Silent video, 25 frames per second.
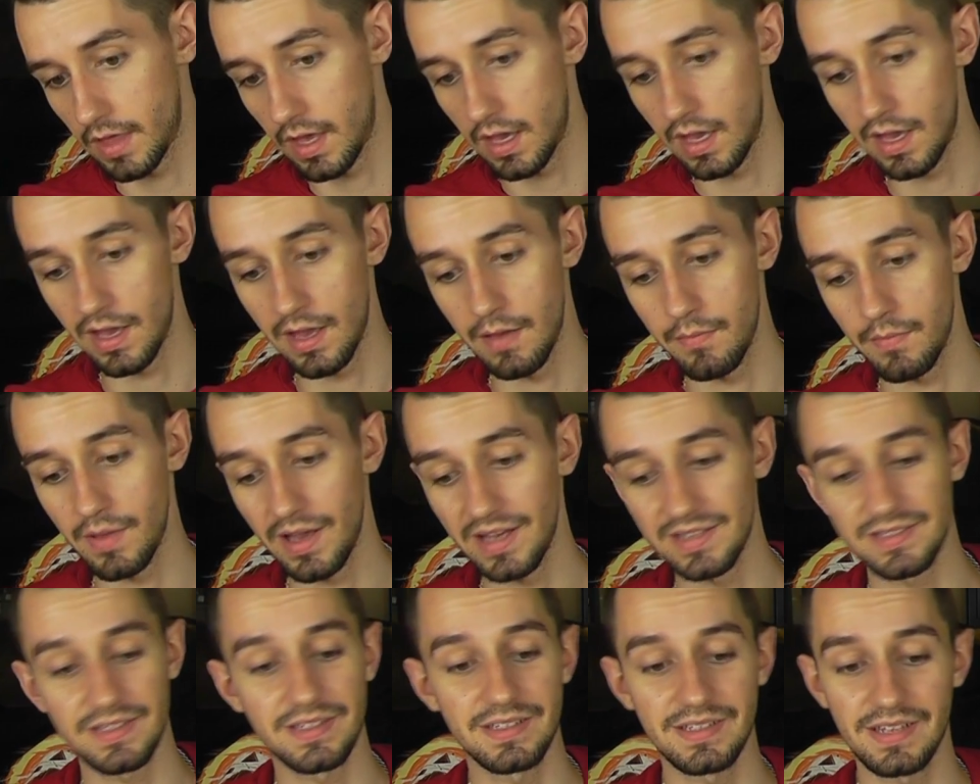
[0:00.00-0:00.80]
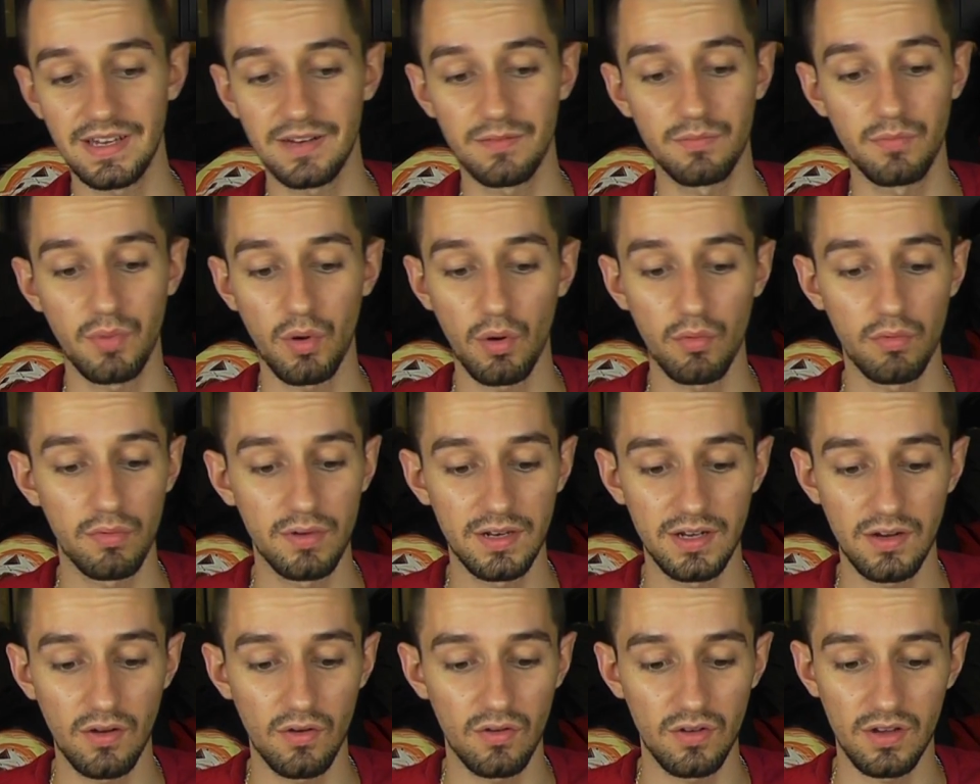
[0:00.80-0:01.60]
As I said, I'm
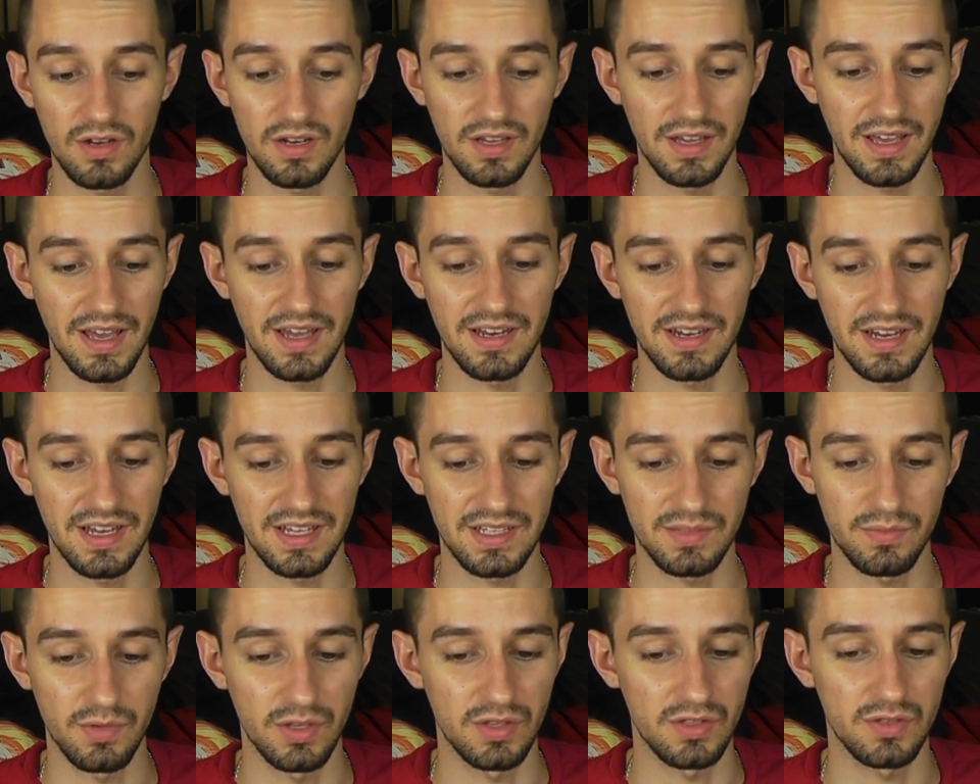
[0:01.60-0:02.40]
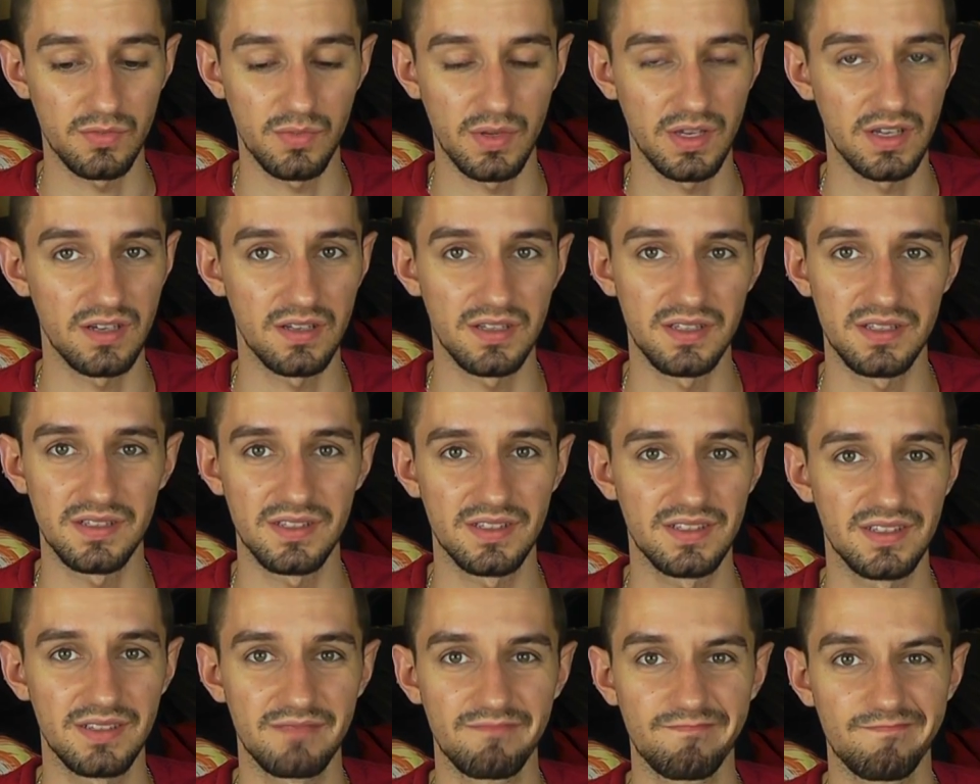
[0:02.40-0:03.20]
probably not going to get next month's
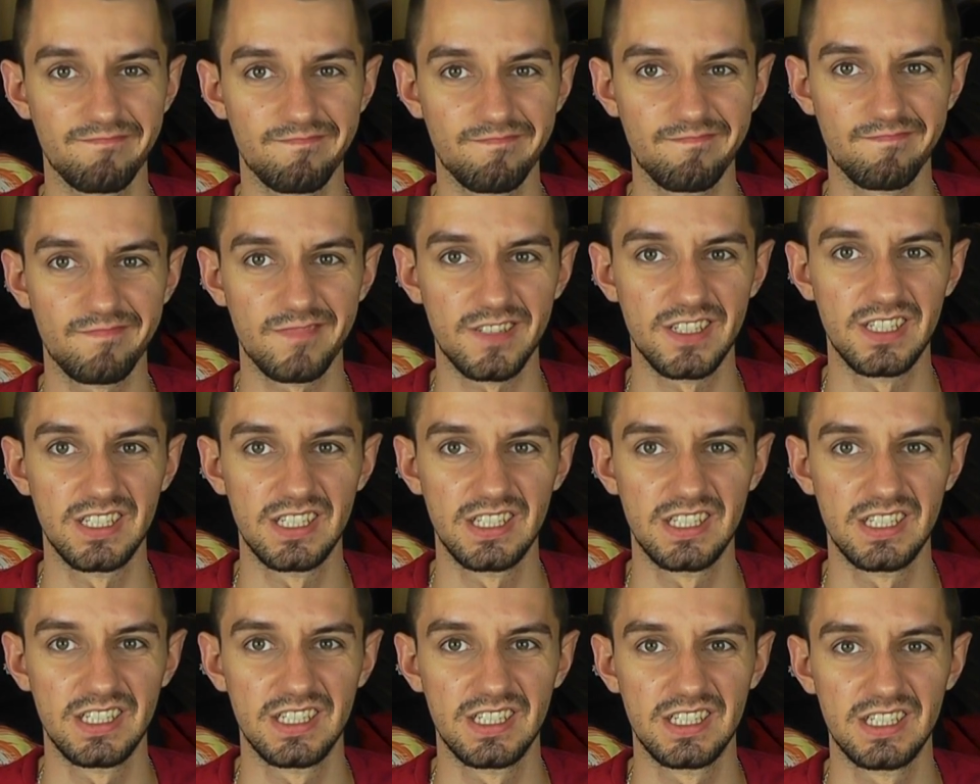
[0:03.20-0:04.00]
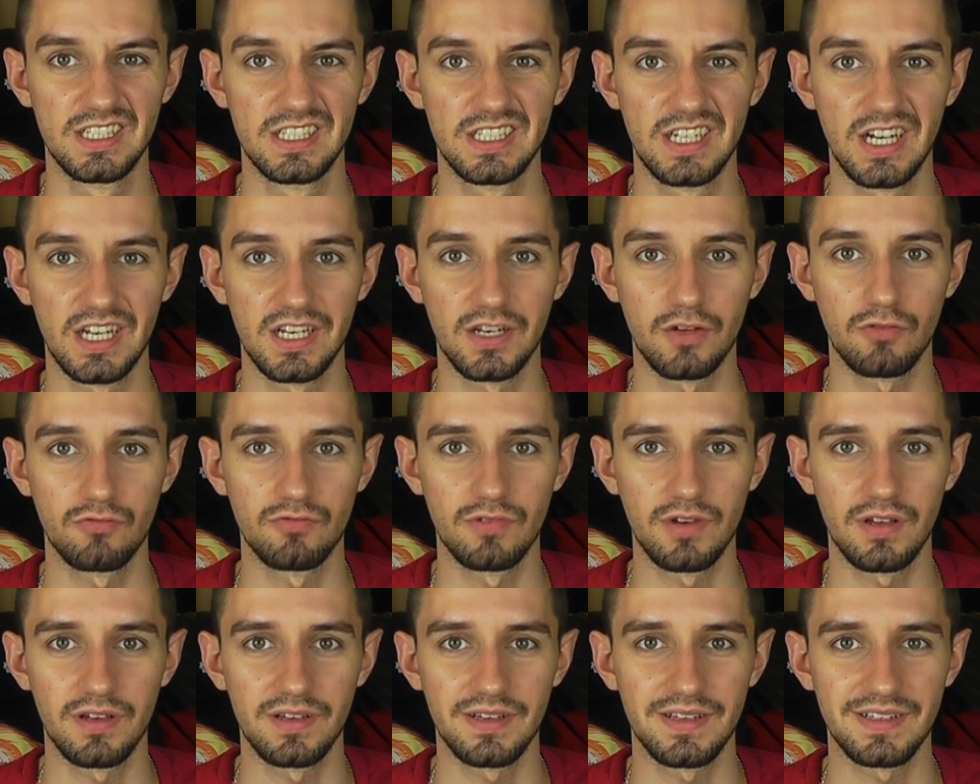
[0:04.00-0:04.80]
because I
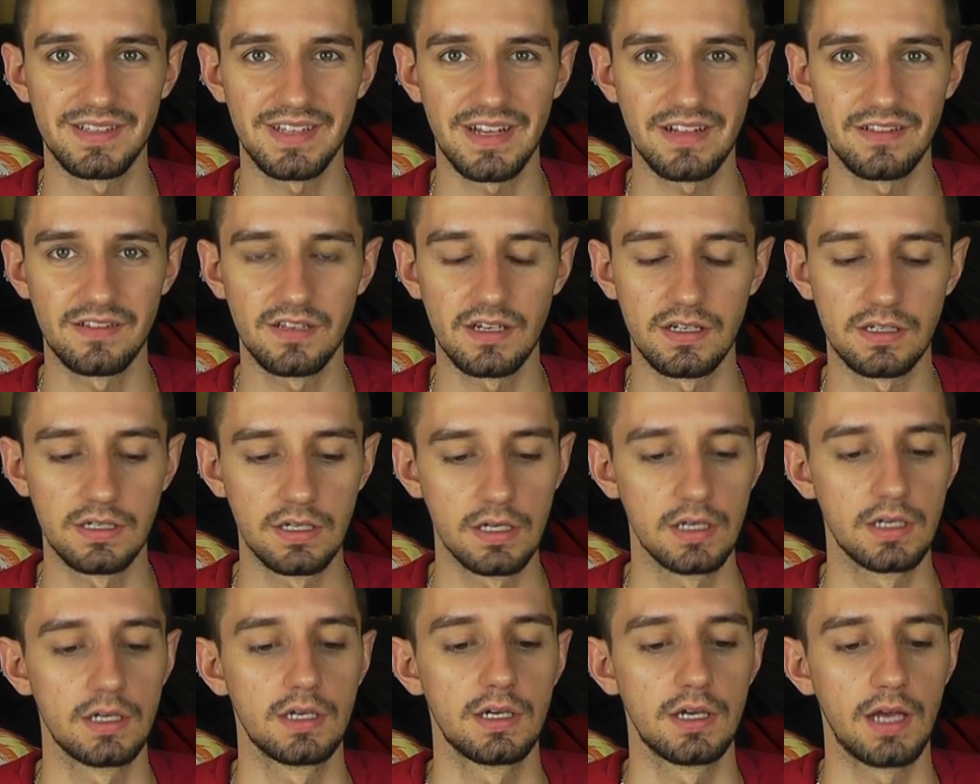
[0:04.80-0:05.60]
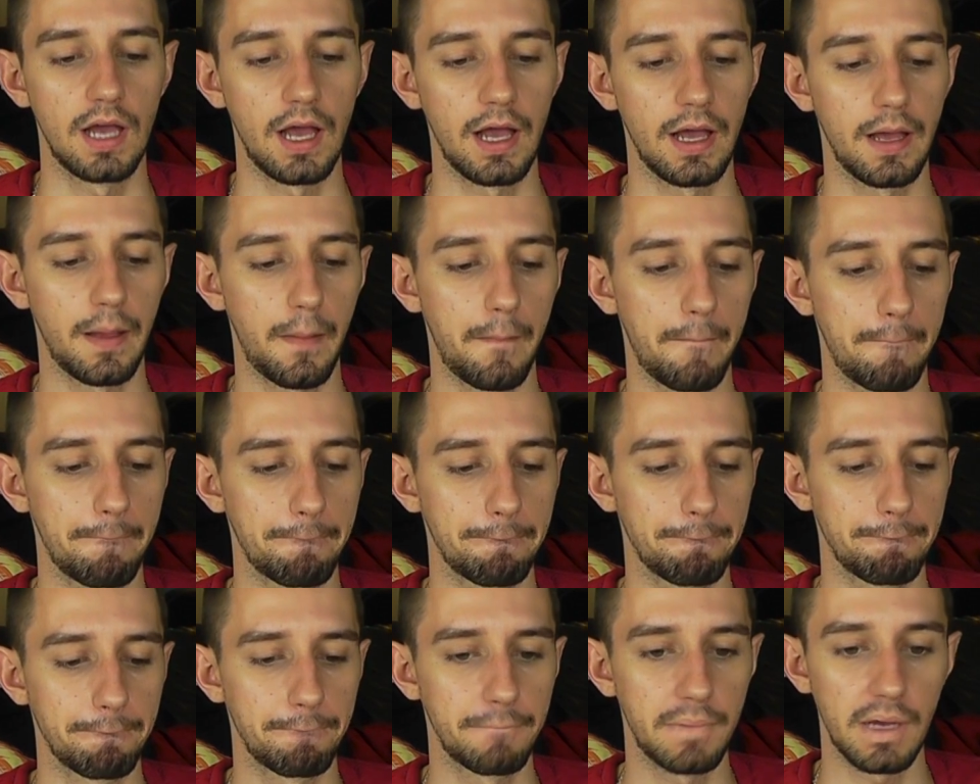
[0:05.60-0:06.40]
don't like Zelda.
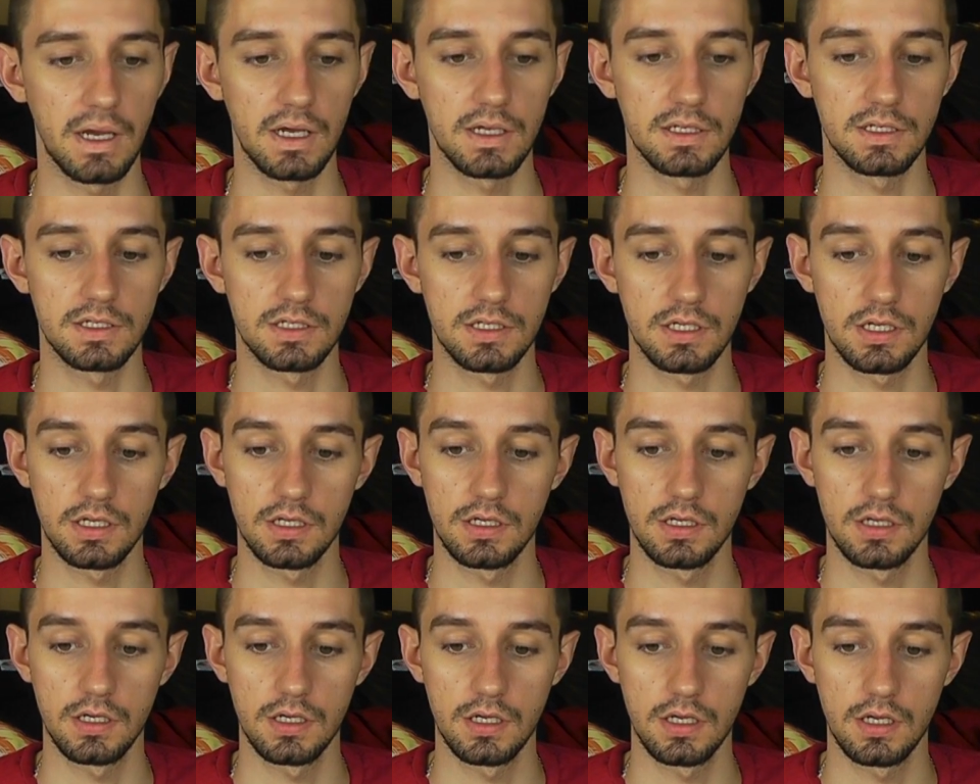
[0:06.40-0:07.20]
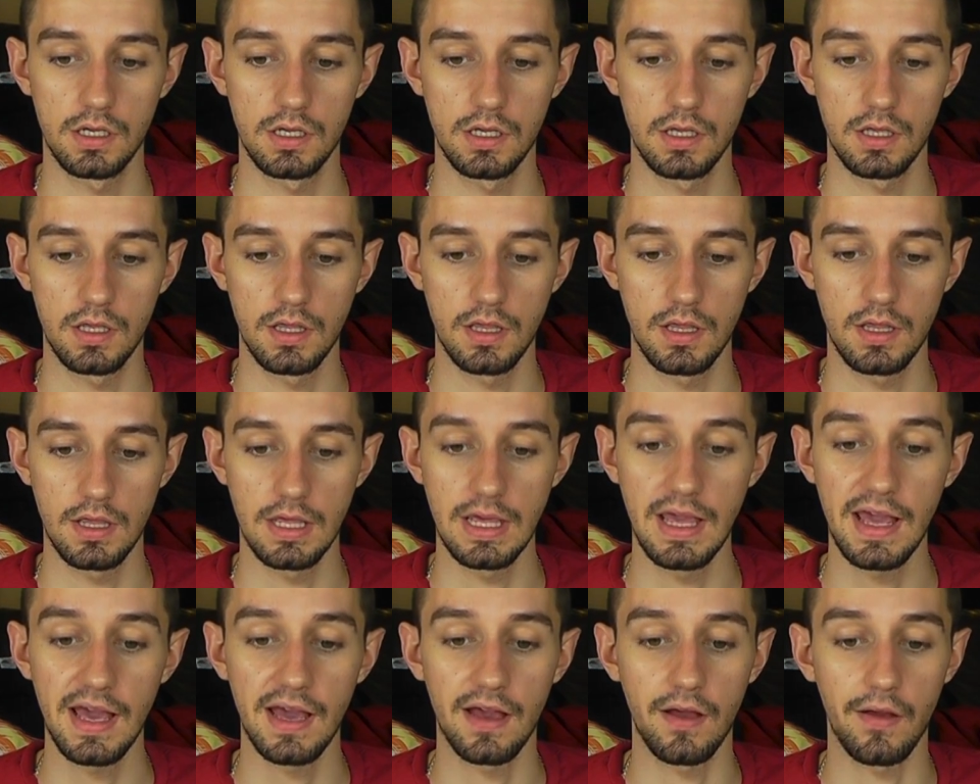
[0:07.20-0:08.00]
But
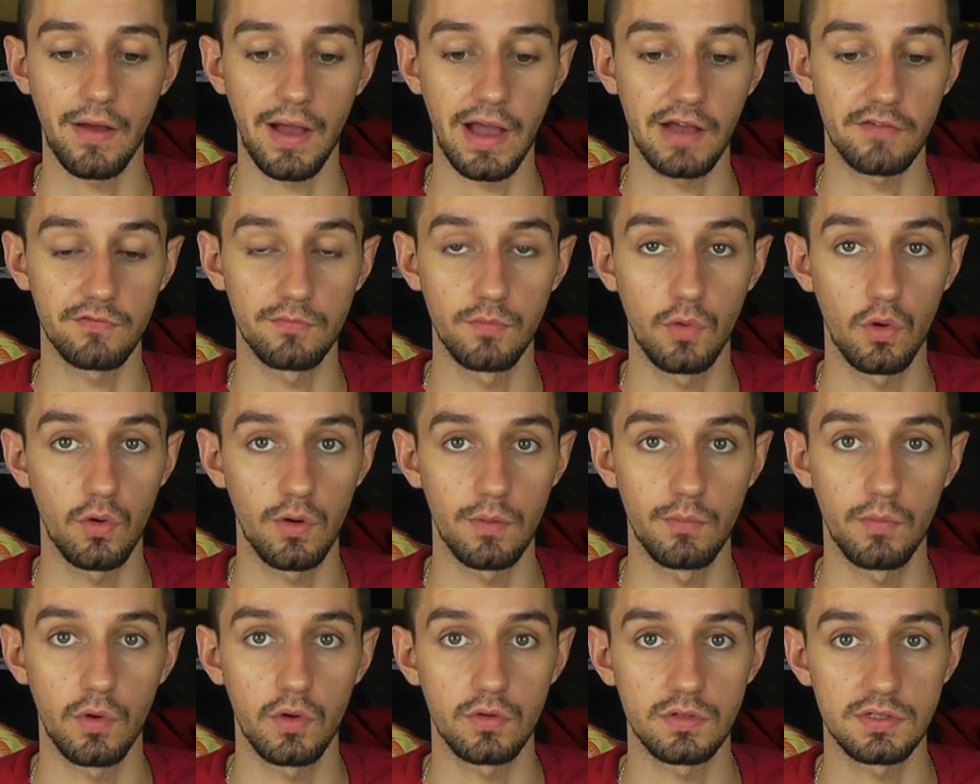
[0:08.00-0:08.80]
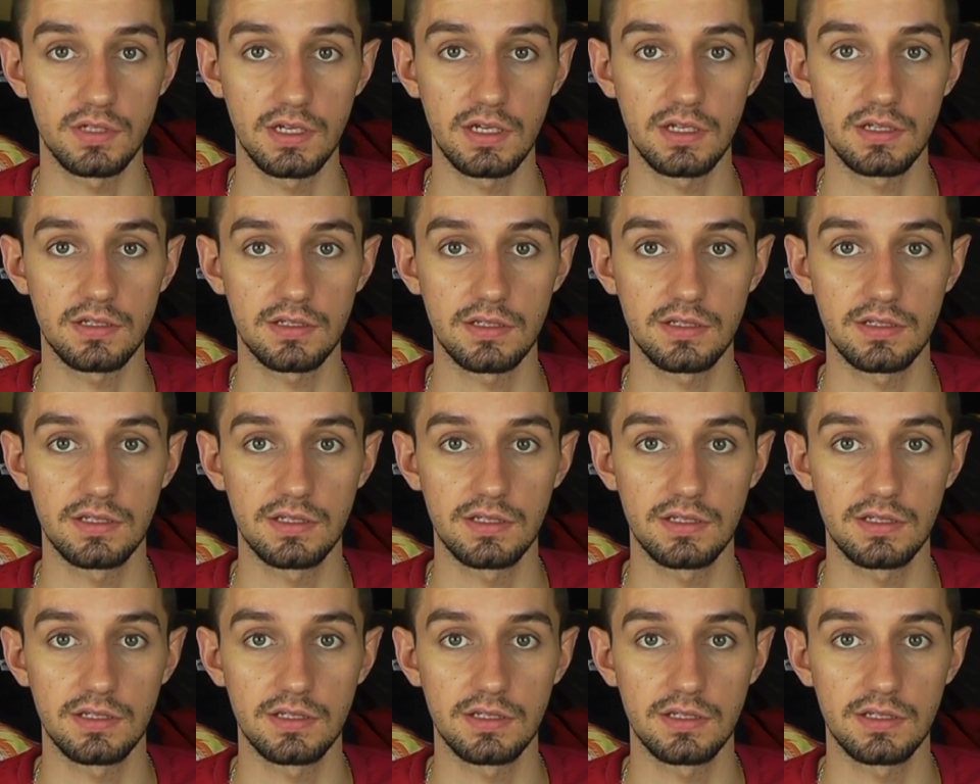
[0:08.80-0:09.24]
yeah, I have more unboxings.